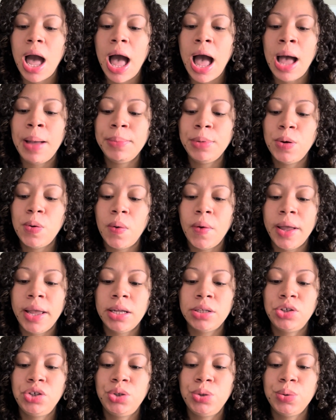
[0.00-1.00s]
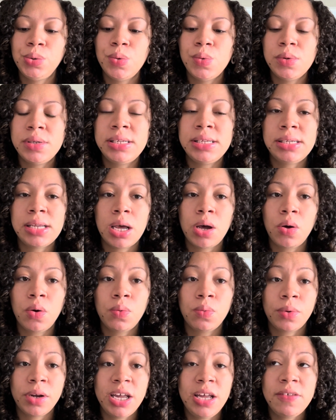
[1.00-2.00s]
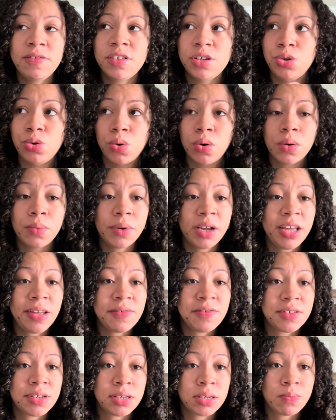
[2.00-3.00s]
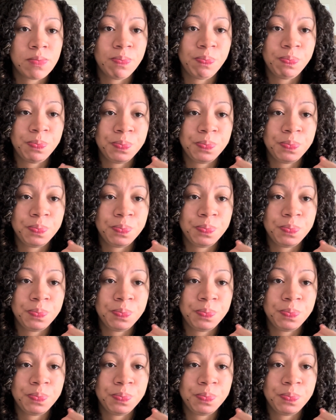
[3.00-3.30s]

I'm going to sell wreaths, door wreaths.